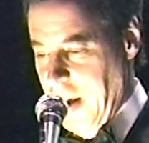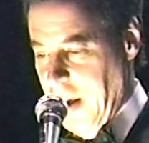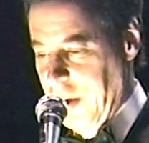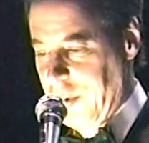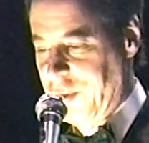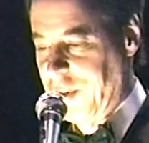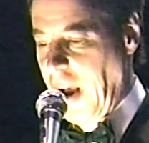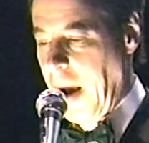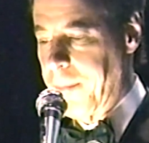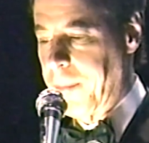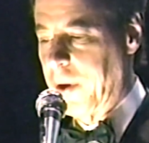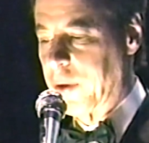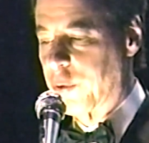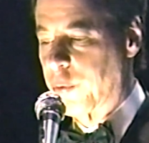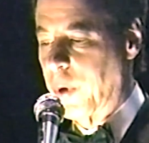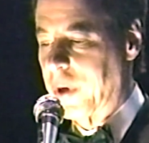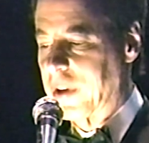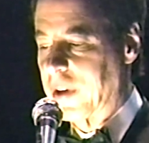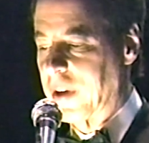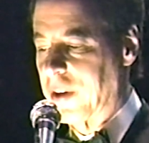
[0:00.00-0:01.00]
Shep has
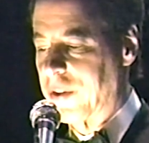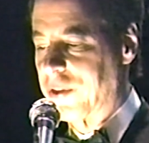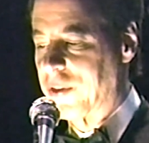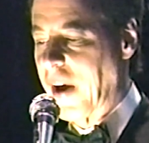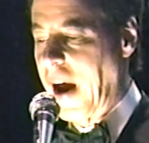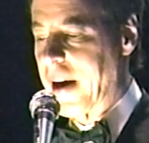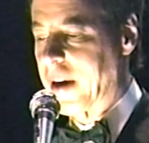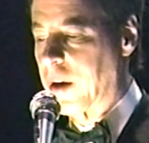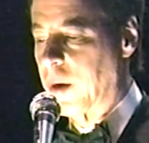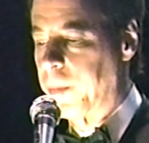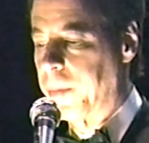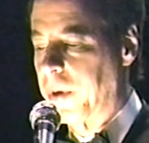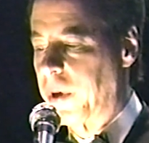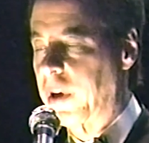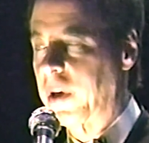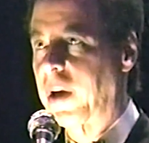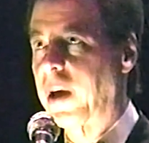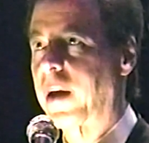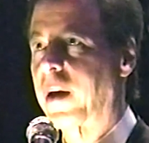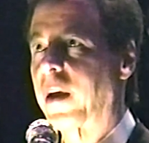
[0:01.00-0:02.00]
written a soccer
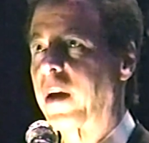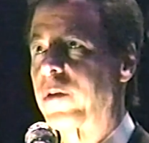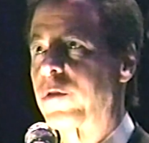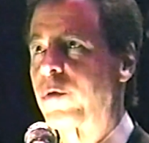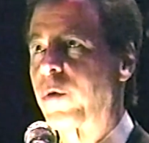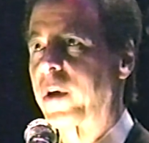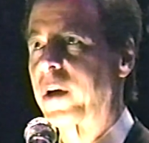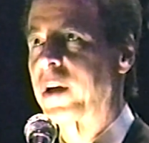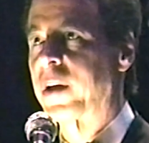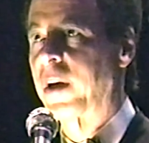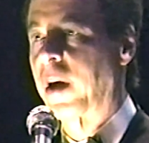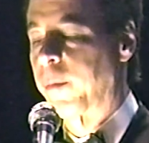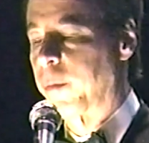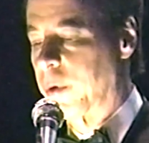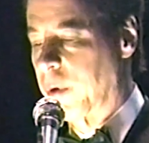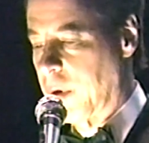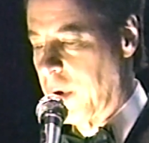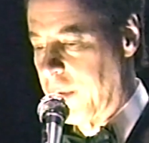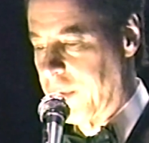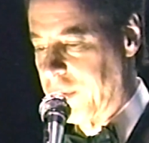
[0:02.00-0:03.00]
book, has run a
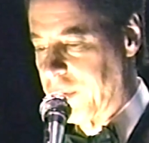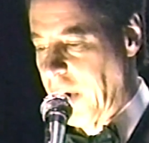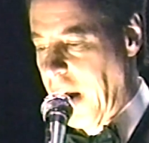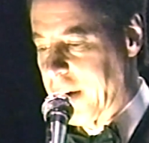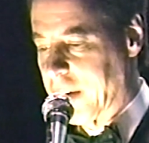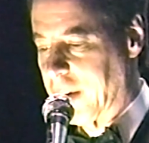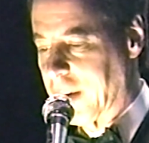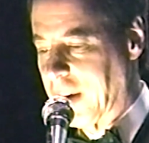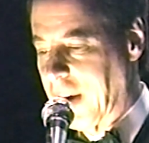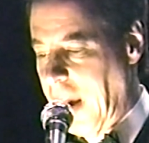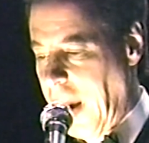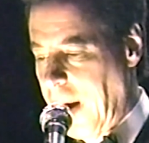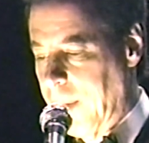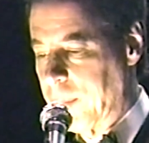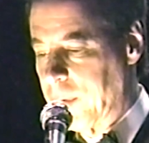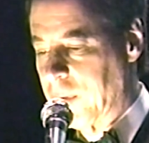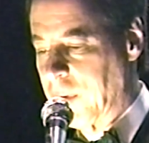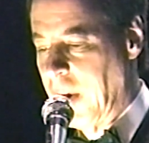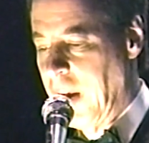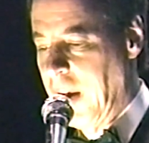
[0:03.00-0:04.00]
number of soccer
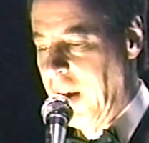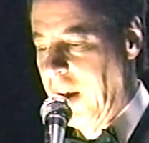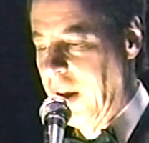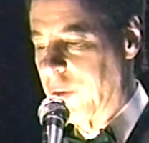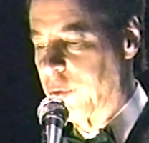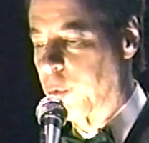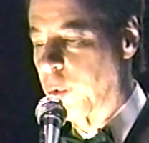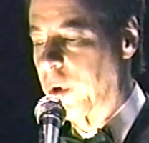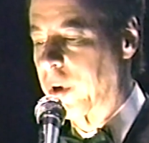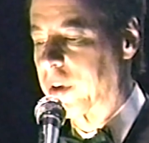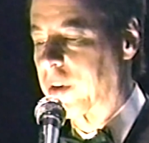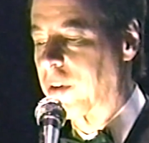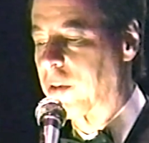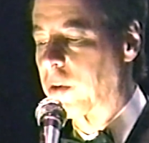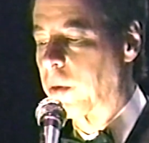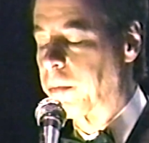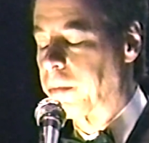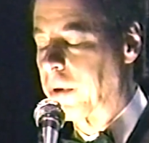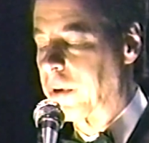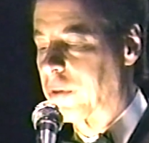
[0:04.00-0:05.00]
camps, has worked as
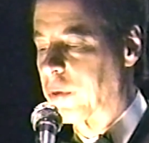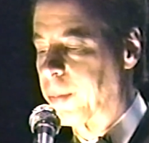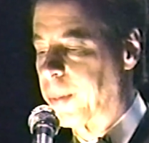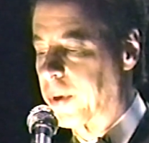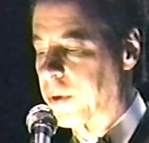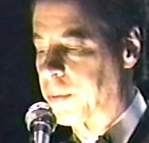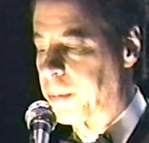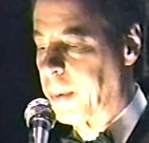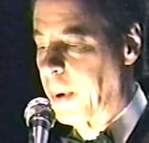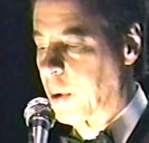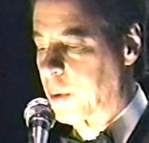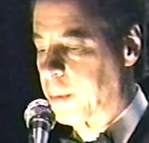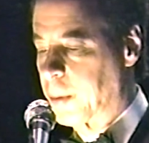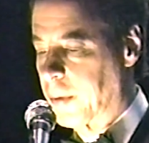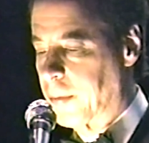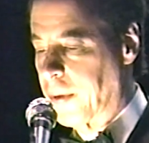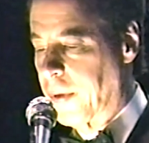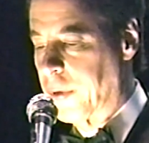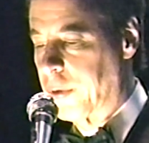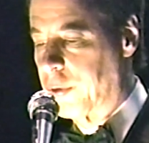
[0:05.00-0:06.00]
a principal
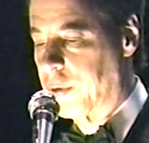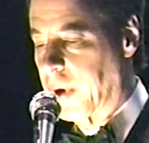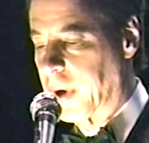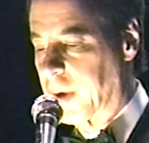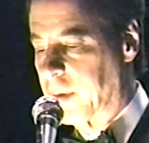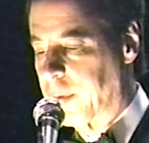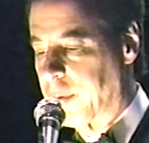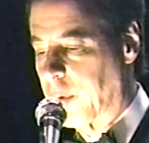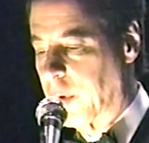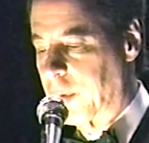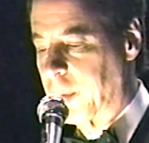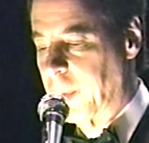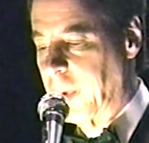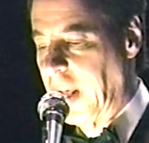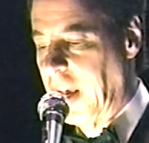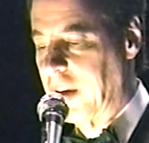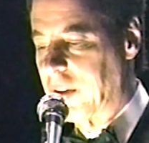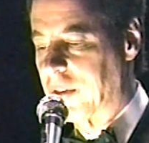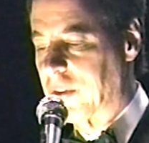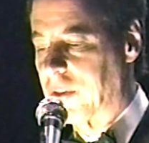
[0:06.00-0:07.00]
spokesman for the Drug Enforcement
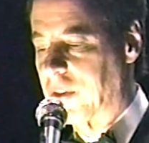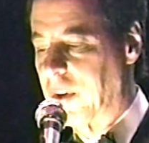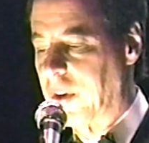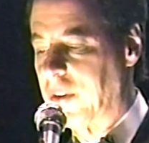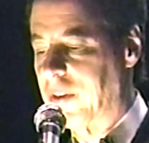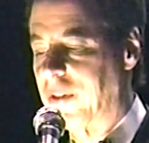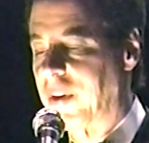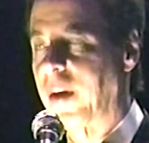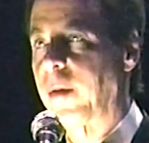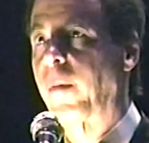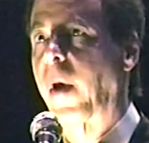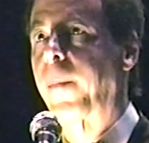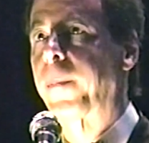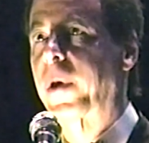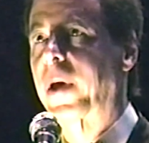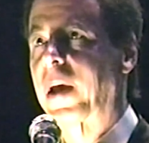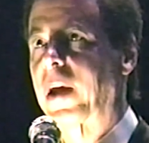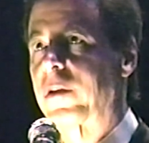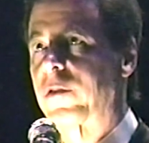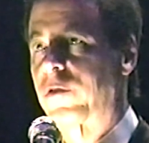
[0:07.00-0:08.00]
Agency's Team Up
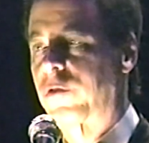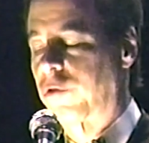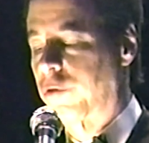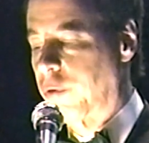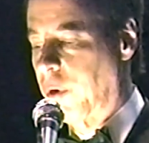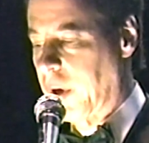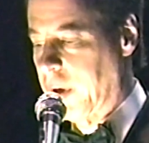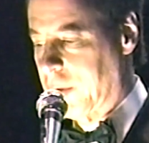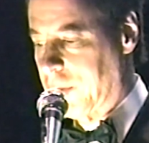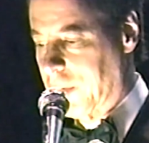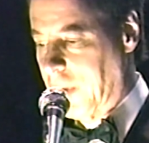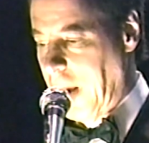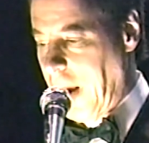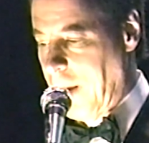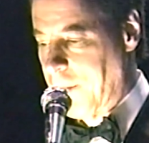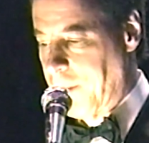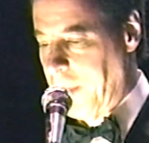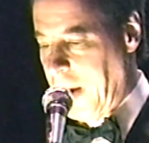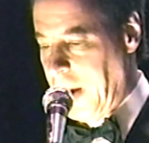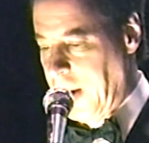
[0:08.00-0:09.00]
Against Drugs
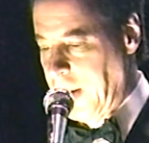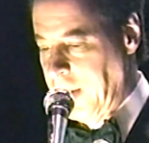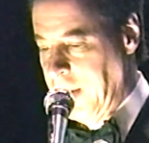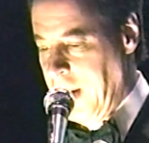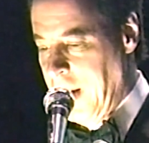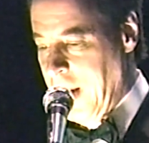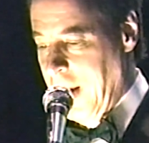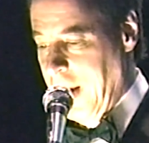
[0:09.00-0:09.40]
campaign,